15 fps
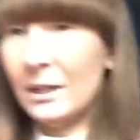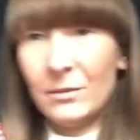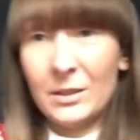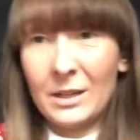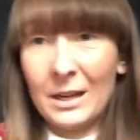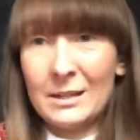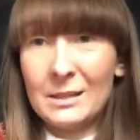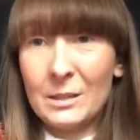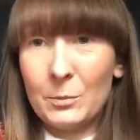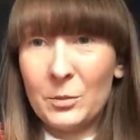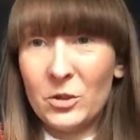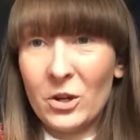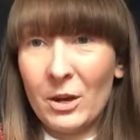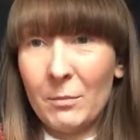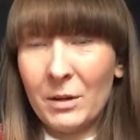even as a
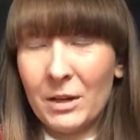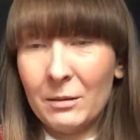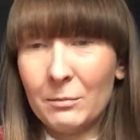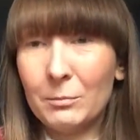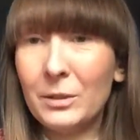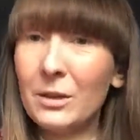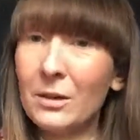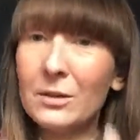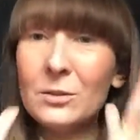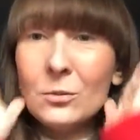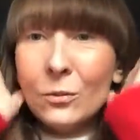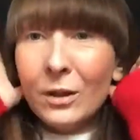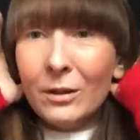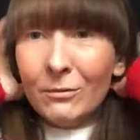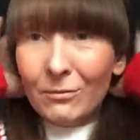pajama, because
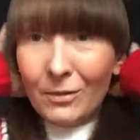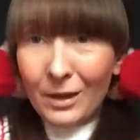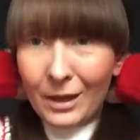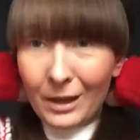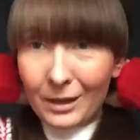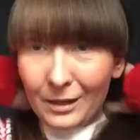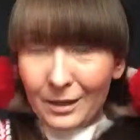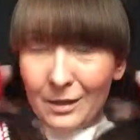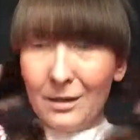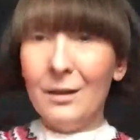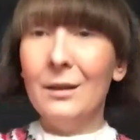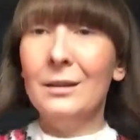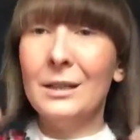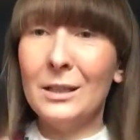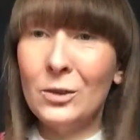one thing
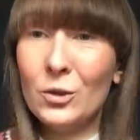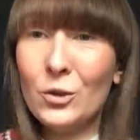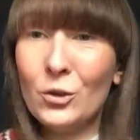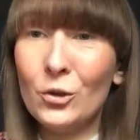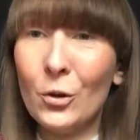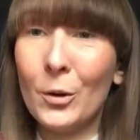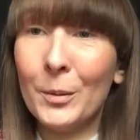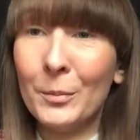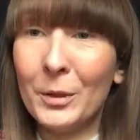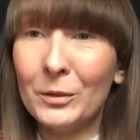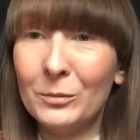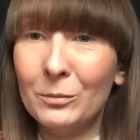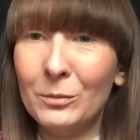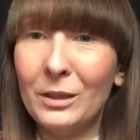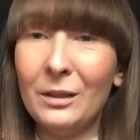that you should know
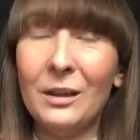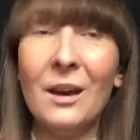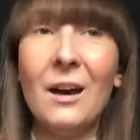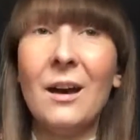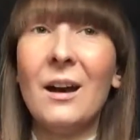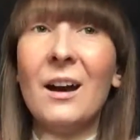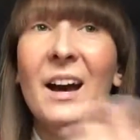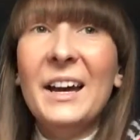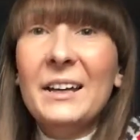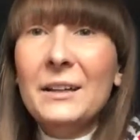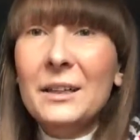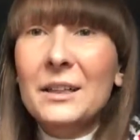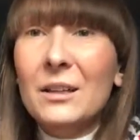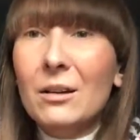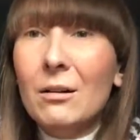about me,
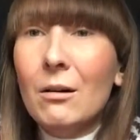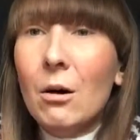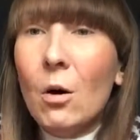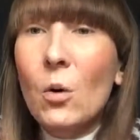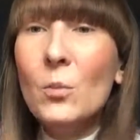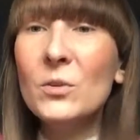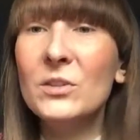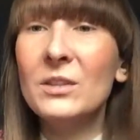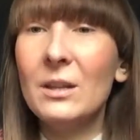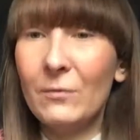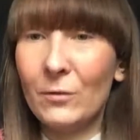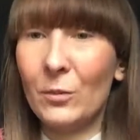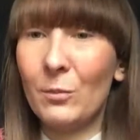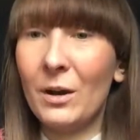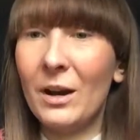I almost
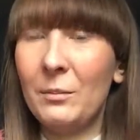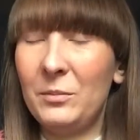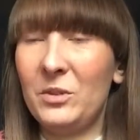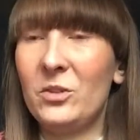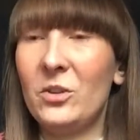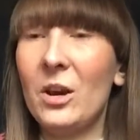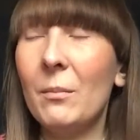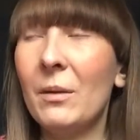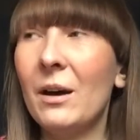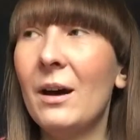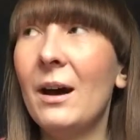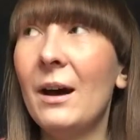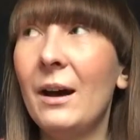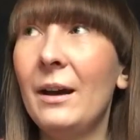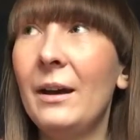never buy pajama.
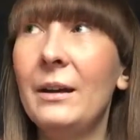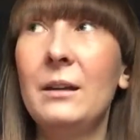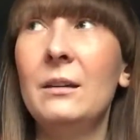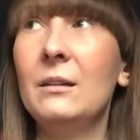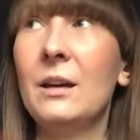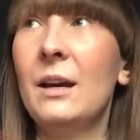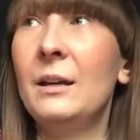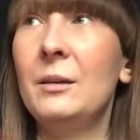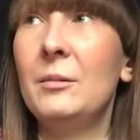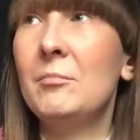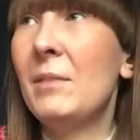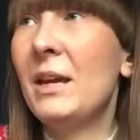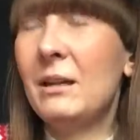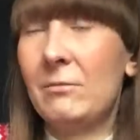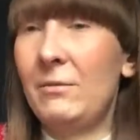I
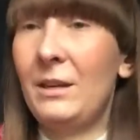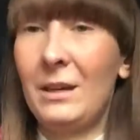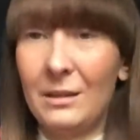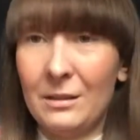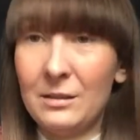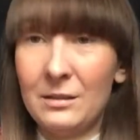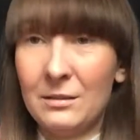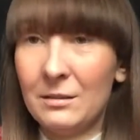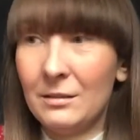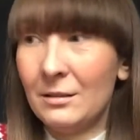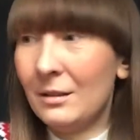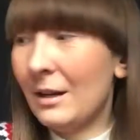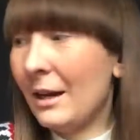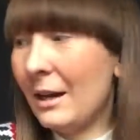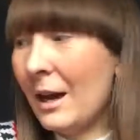make things.
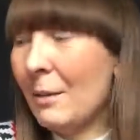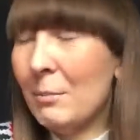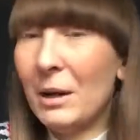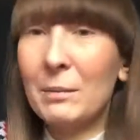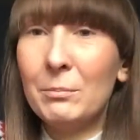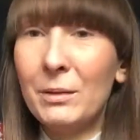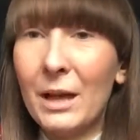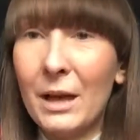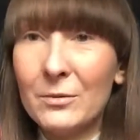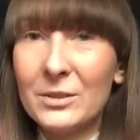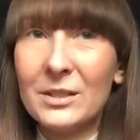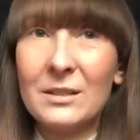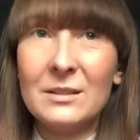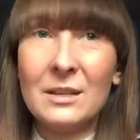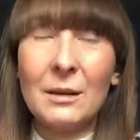I buy
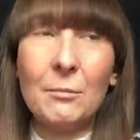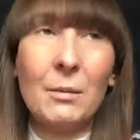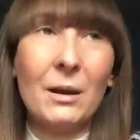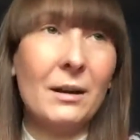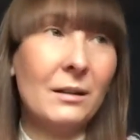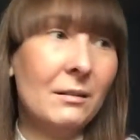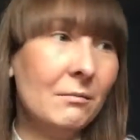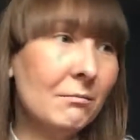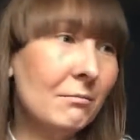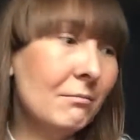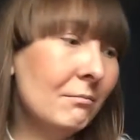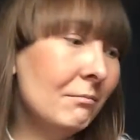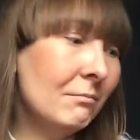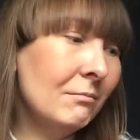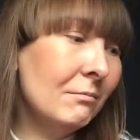blouses, I buy,
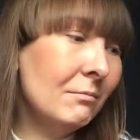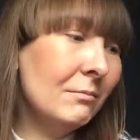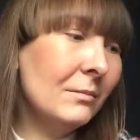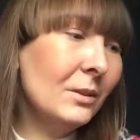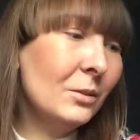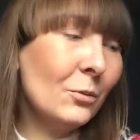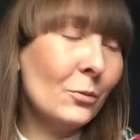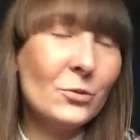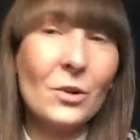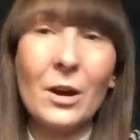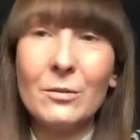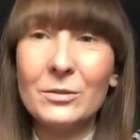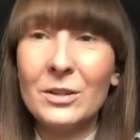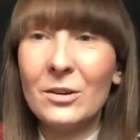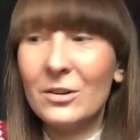you know,
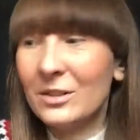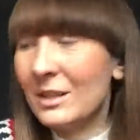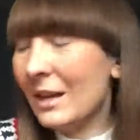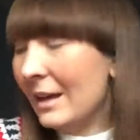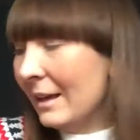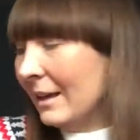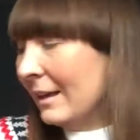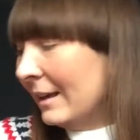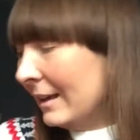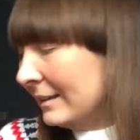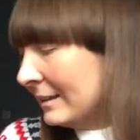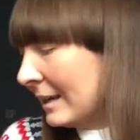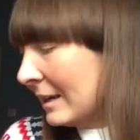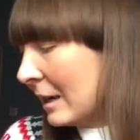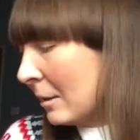trousers,
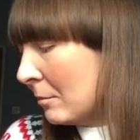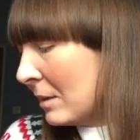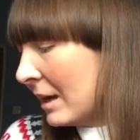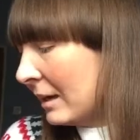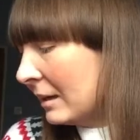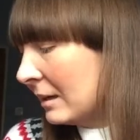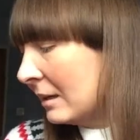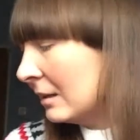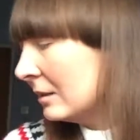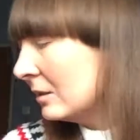and then I make